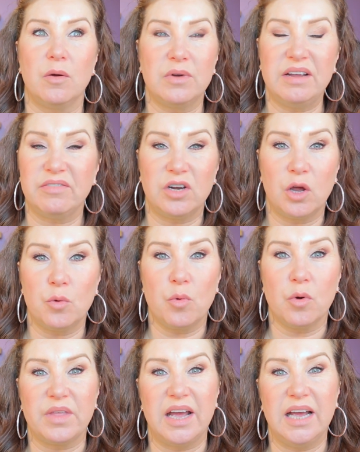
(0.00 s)
I'll never know
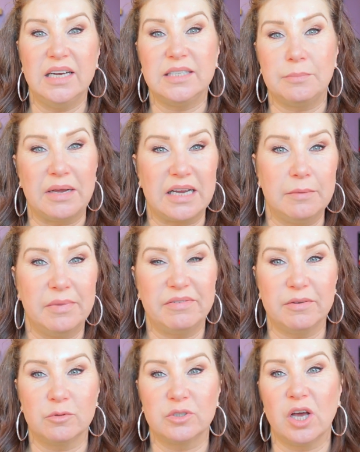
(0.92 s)
the hell is making me
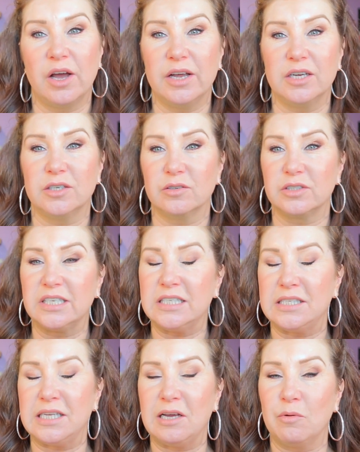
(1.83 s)
feel tired or
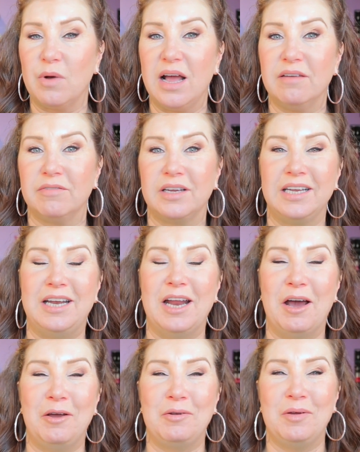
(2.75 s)
dizzy or whatever,
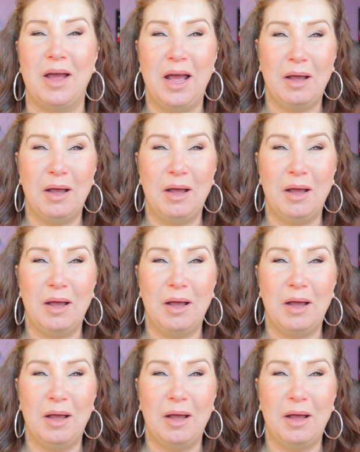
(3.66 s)
you know,